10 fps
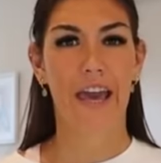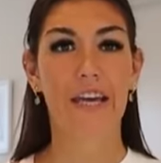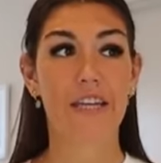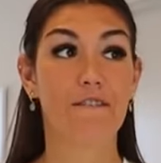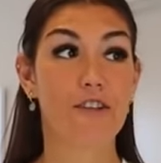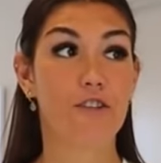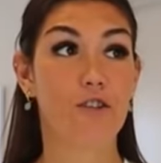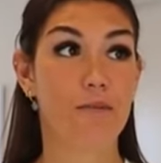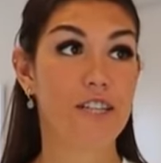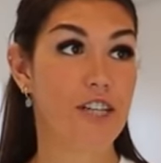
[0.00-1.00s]
And if you're new
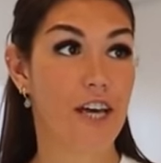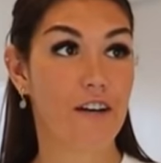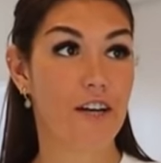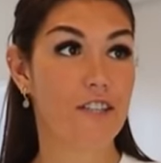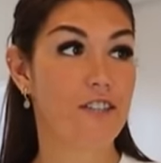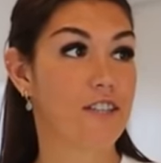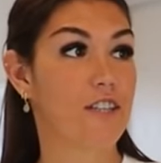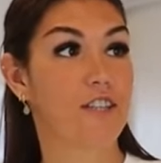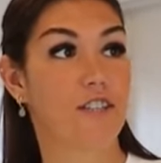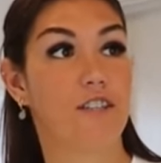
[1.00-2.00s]
to my channel and you just
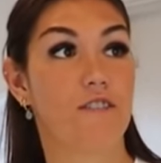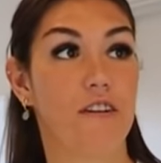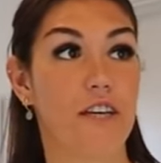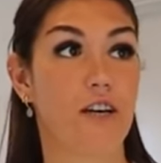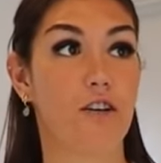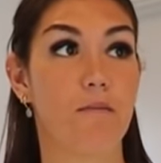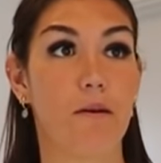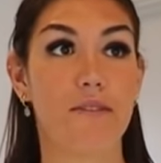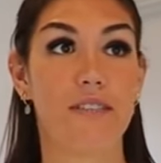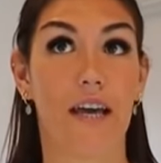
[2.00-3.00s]
clicked on this video, you
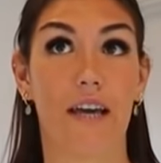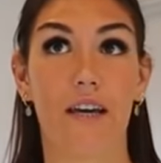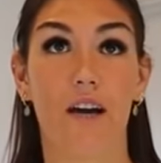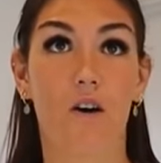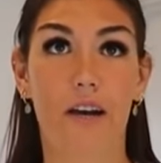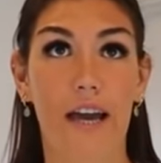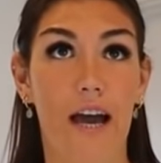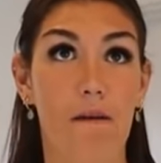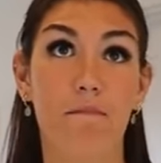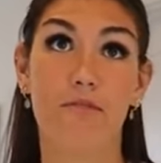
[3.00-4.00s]
might be saying, okay,
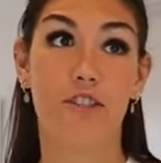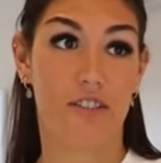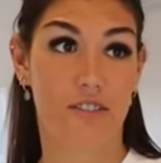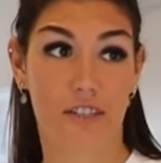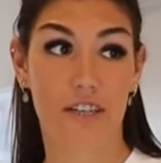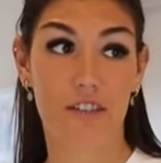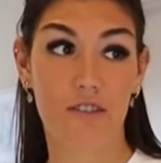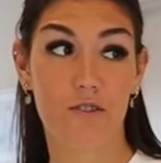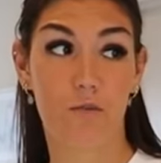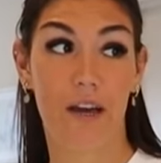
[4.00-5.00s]
I'm just looking to
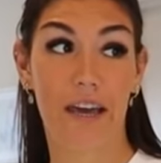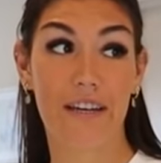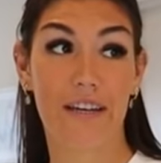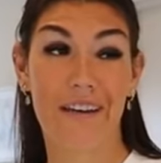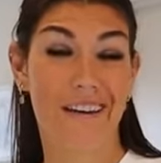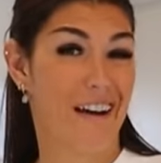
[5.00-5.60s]
lose weight.